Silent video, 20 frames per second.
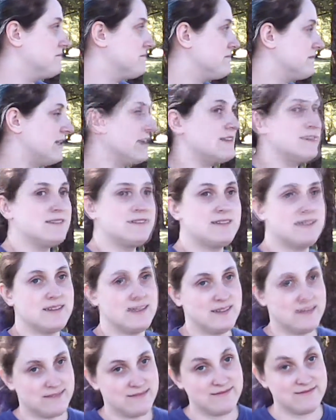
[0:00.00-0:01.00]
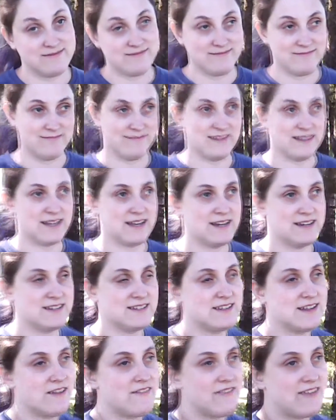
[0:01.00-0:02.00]
That's the kind of
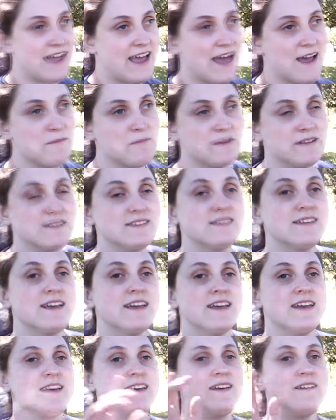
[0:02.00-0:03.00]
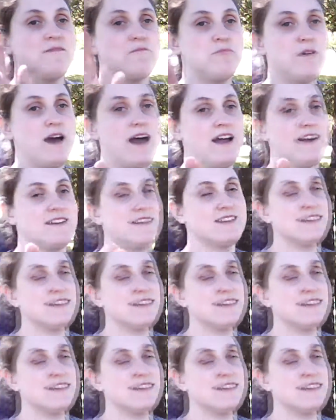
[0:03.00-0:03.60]
stuff that happens. But,